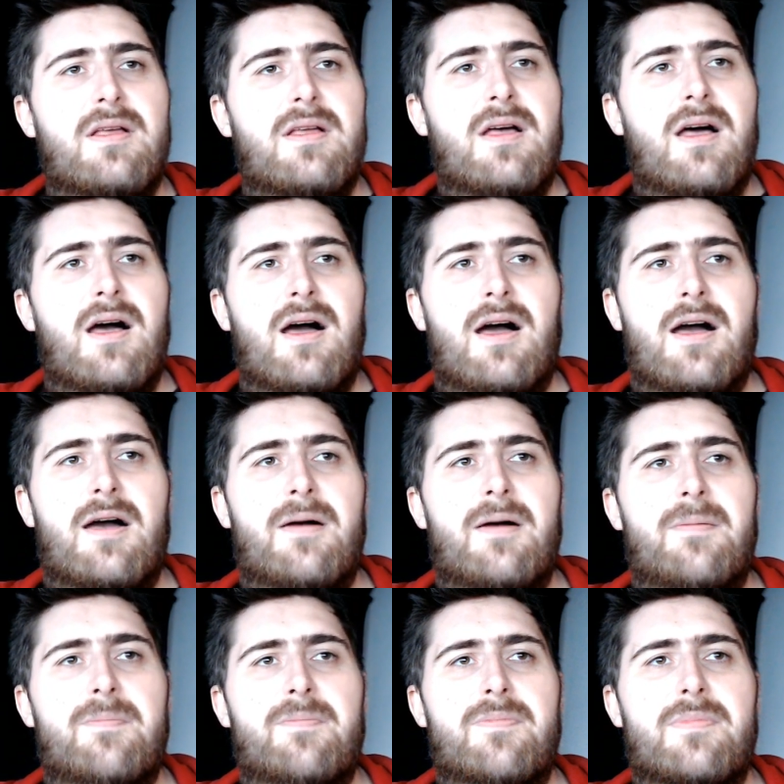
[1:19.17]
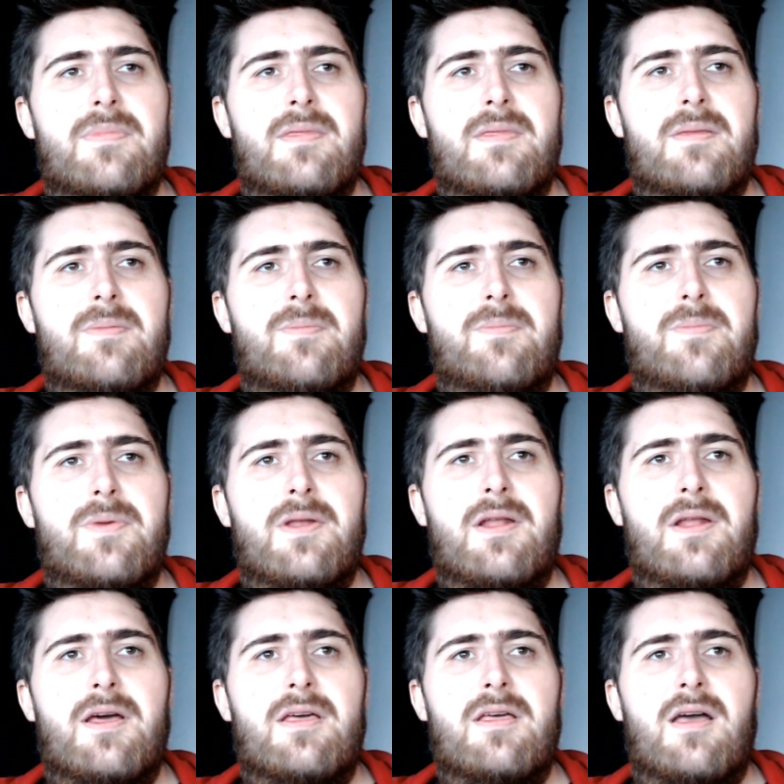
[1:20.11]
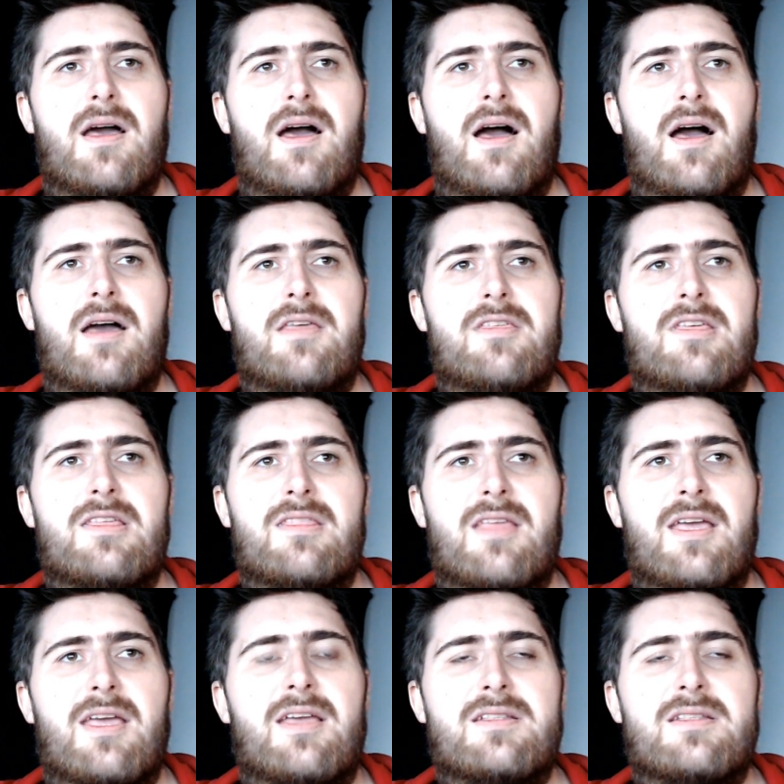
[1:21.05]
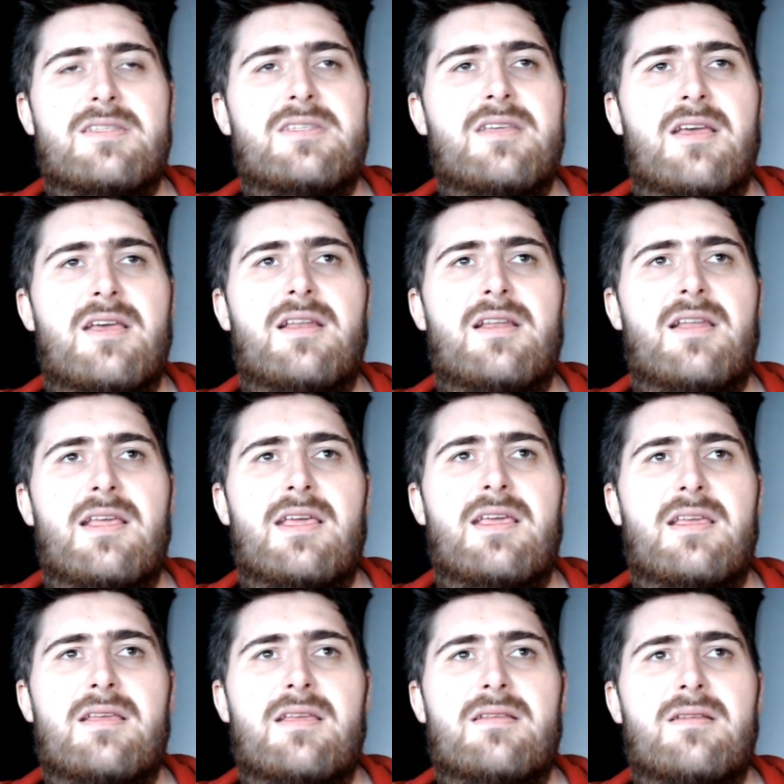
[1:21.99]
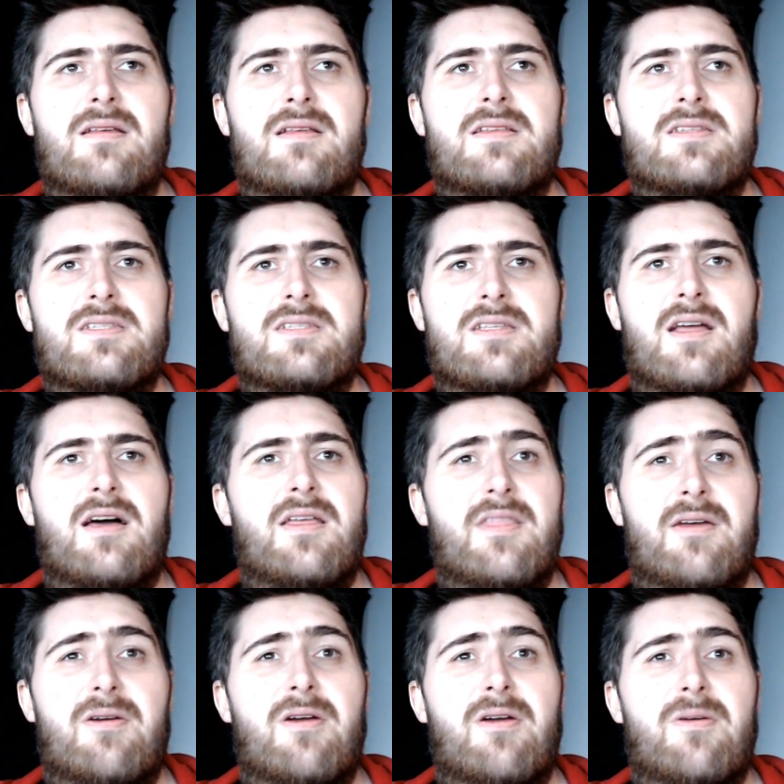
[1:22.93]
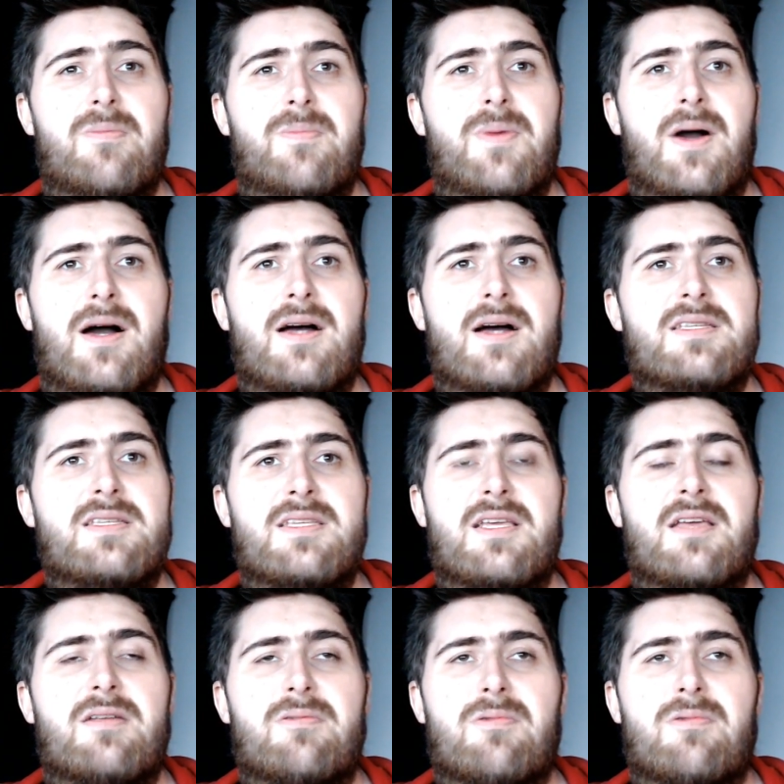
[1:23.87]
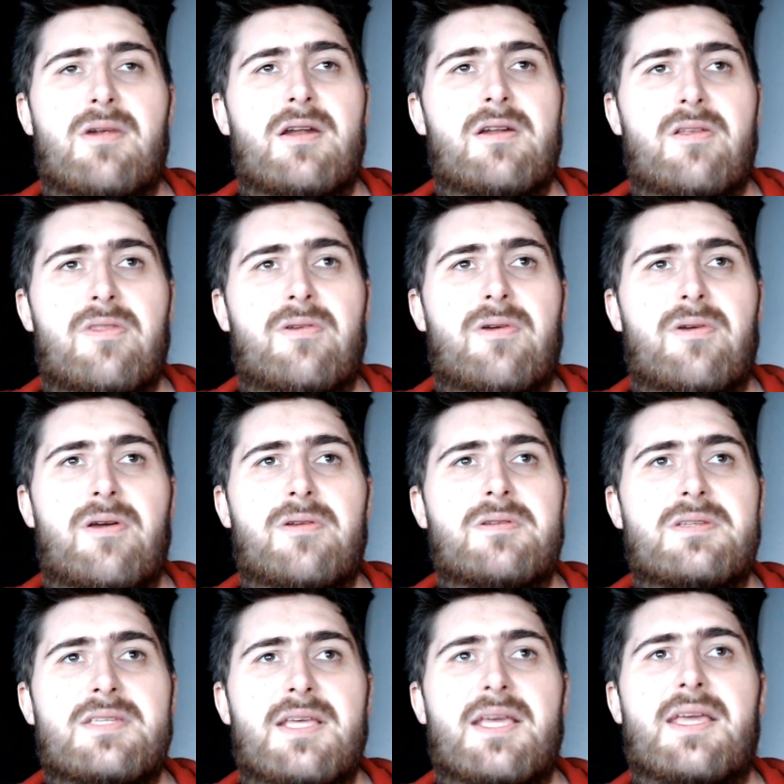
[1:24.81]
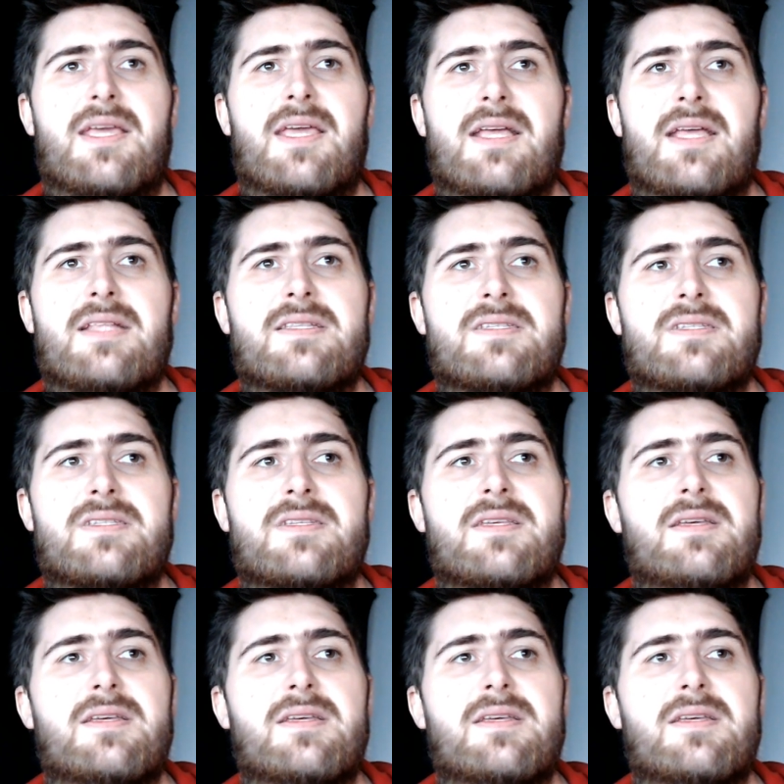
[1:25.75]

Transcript: But I think they could certainly start their own party and run on their own tickets.